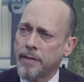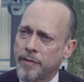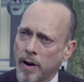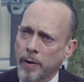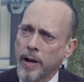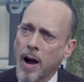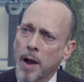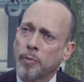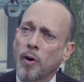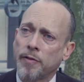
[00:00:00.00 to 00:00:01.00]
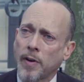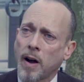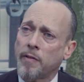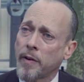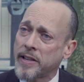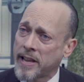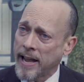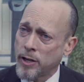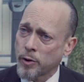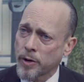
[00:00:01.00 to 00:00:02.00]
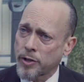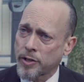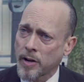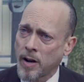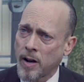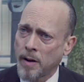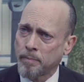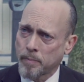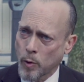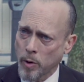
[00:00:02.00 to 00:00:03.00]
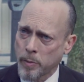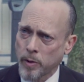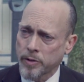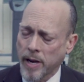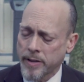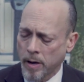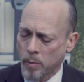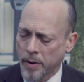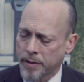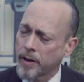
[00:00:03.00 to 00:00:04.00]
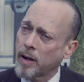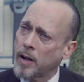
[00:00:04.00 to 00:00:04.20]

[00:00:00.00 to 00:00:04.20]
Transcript: very high profile, very dangerous criminals. I dealt with